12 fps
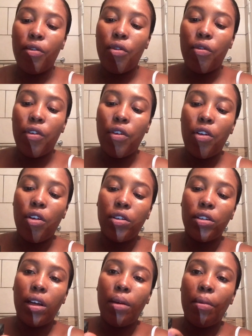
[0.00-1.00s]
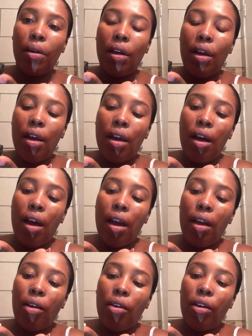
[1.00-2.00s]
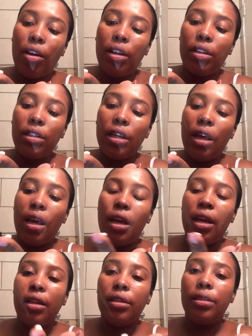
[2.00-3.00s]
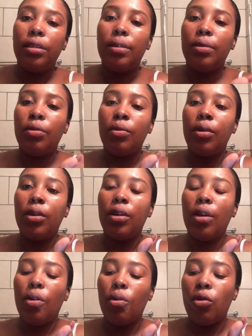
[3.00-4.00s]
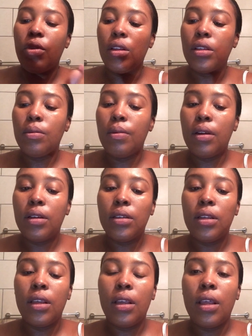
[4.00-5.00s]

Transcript: for a very long time. I got it at, what do they call this place?